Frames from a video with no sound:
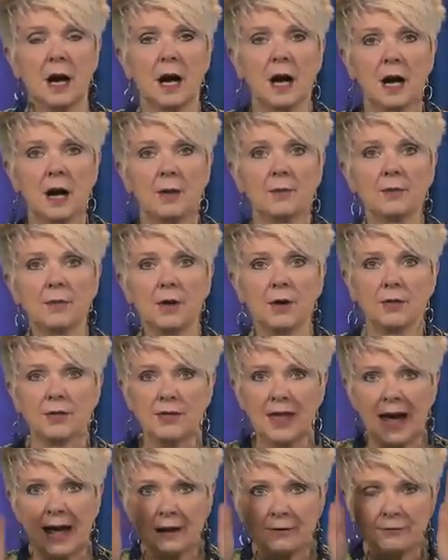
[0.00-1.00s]
um,
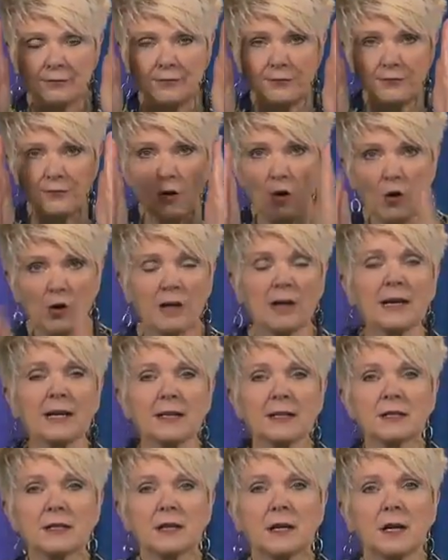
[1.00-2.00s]
that
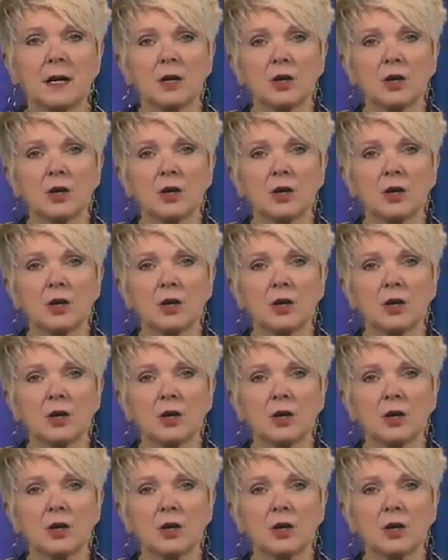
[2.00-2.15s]
focus